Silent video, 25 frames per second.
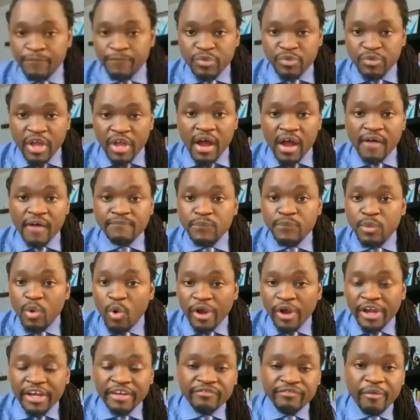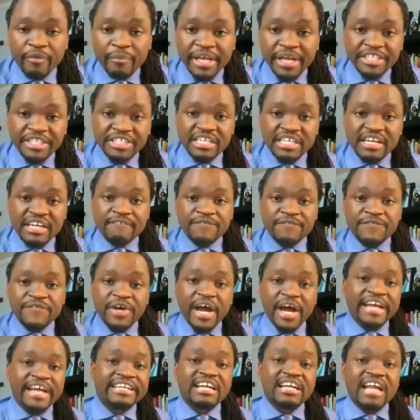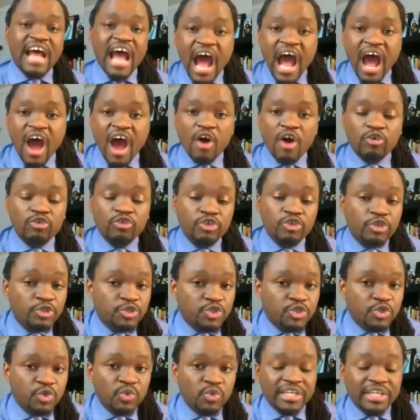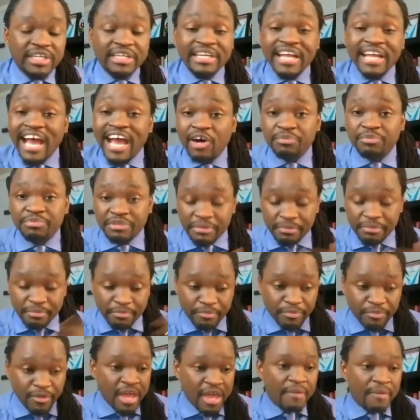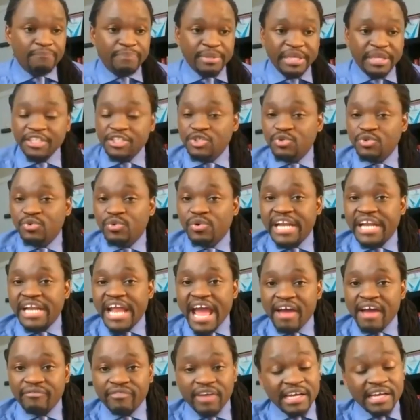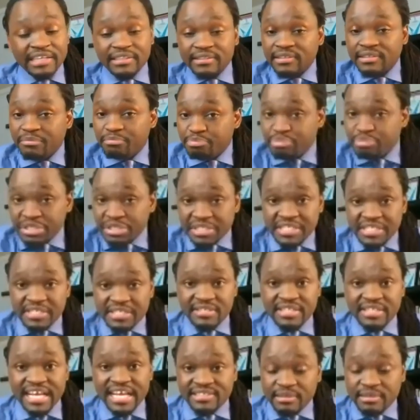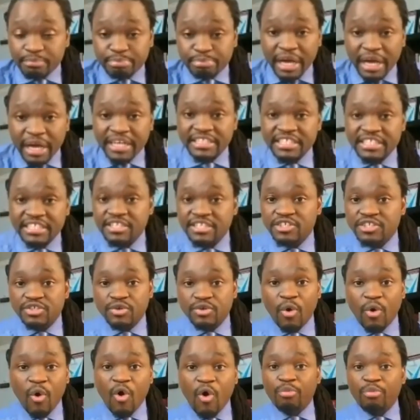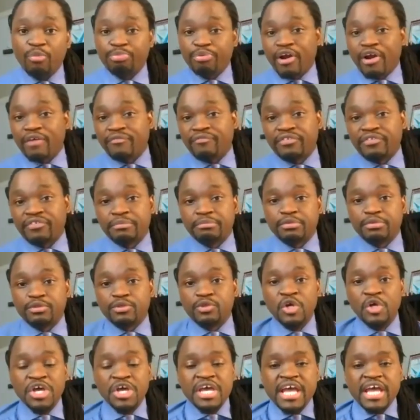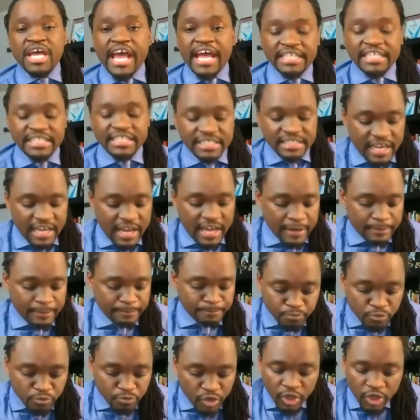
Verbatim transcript: uh, more information and find out how you two can help them be do and have either a business that's abundant or profitable and um,